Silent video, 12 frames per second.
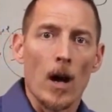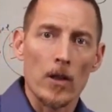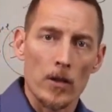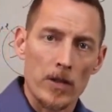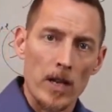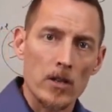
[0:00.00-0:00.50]

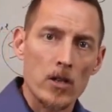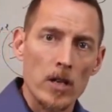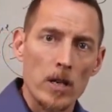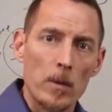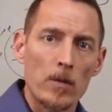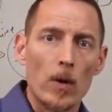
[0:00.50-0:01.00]
other things you
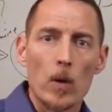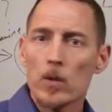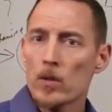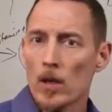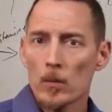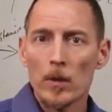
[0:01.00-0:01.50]
need to be
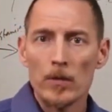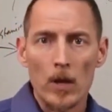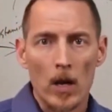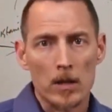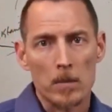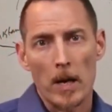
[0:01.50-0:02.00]
focused on, we've
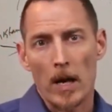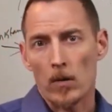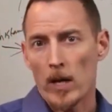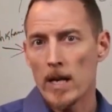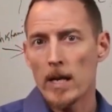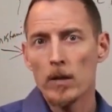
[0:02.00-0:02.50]
talked
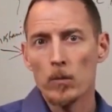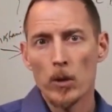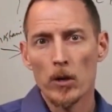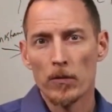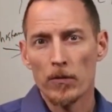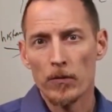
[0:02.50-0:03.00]
about eating
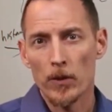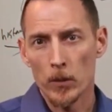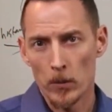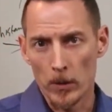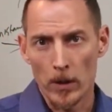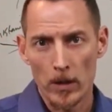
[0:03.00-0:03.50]
real
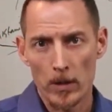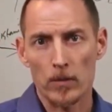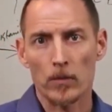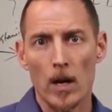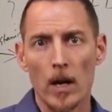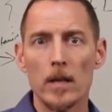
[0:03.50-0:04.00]
food,
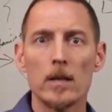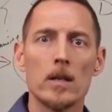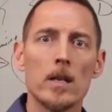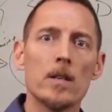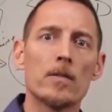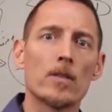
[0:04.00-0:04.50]
right?
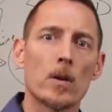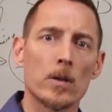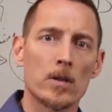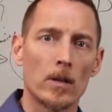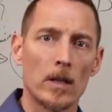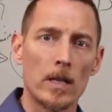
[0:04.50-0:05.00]
You need to
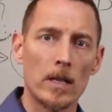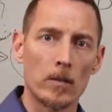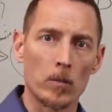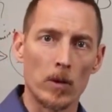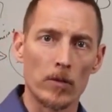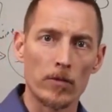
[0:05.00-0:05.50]
focus on
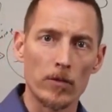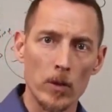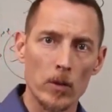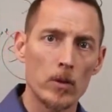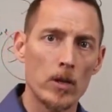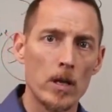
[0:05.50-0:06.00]
eating real
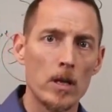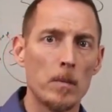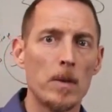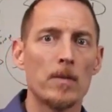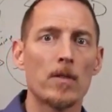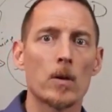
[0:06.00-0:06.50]
food. You need to
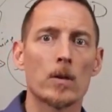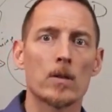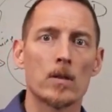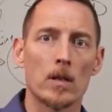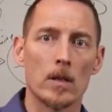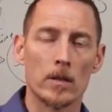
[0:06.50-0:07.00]
be
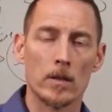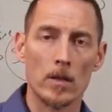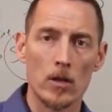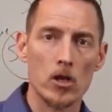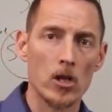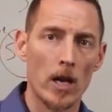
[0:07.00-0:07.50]
focusing on
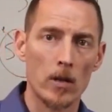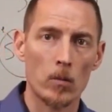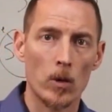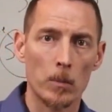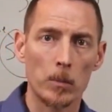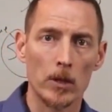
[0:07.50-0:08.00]
sunshine
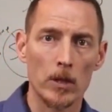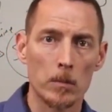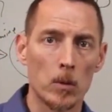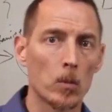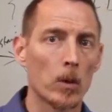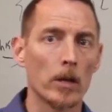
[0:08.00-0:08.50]
where
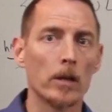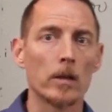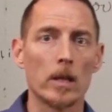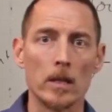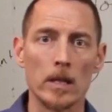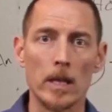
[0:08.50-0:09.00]
applicable, where
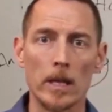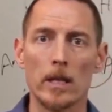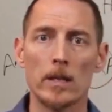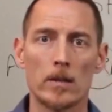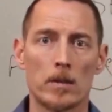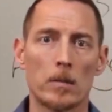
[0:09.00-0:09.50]
you can get
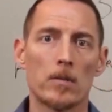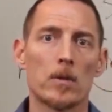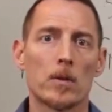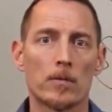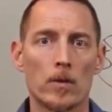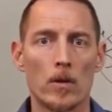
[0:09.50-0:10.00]
it. Some of
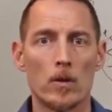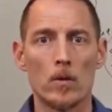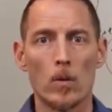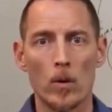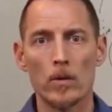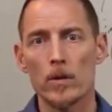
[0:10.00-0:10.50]
you are further
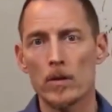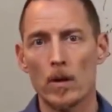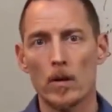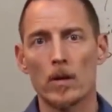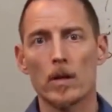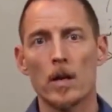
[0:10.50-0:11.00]
north, it's
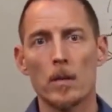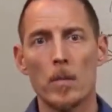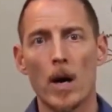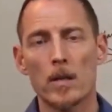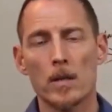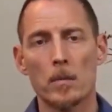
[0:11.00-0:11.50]
harder to
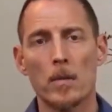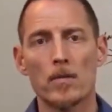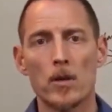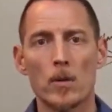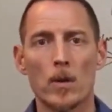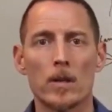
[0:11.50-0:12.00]
come by. Some
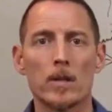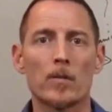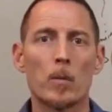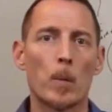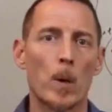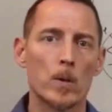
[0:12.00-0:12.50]
of you are in
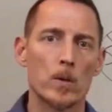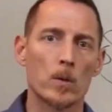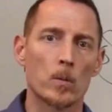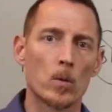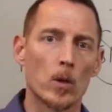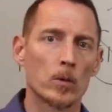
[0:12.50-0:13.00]
different parts
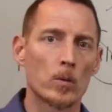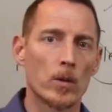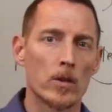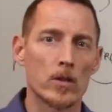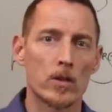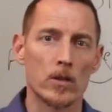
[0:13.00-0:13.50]
of the world
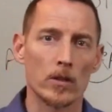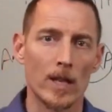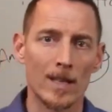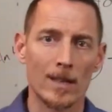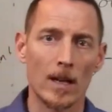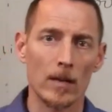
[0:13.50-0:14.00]
where there's just
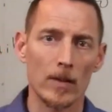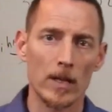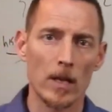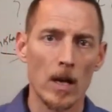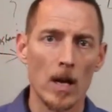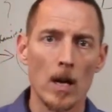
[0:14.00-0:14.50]
less of
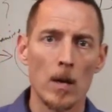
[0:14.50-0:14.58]
it,